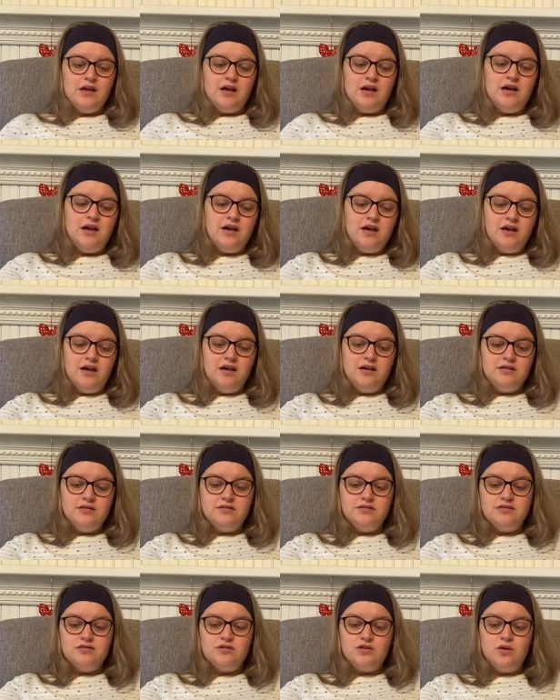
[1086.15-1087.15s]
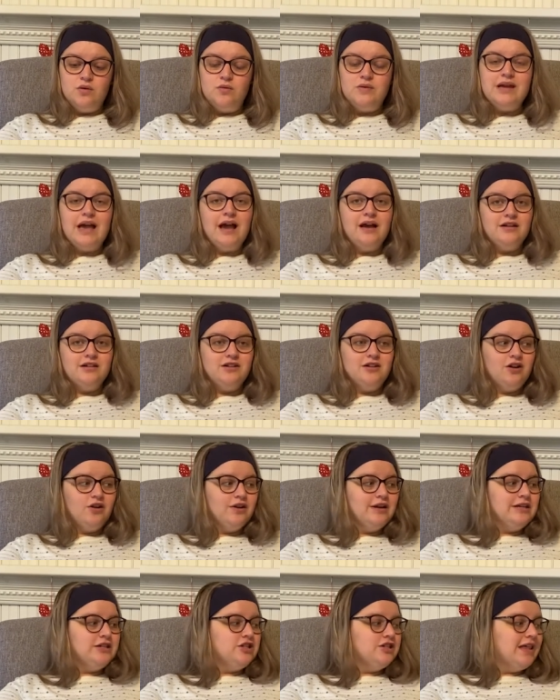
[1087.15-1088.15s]
Uh, so yeah,
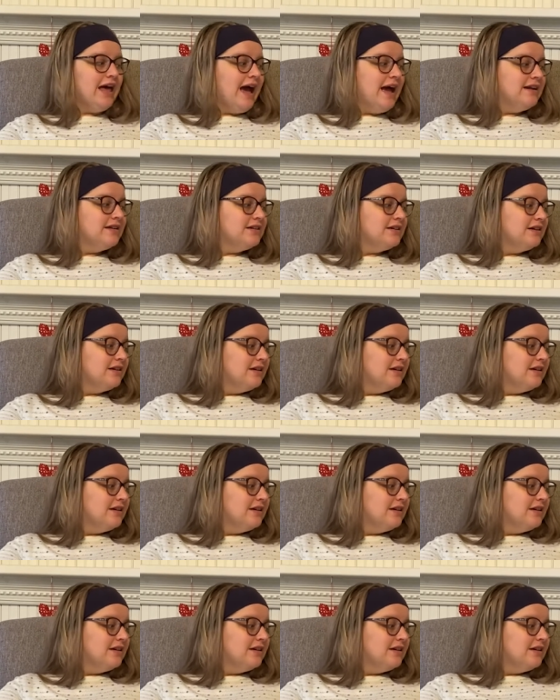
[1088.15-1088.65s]
encourage that.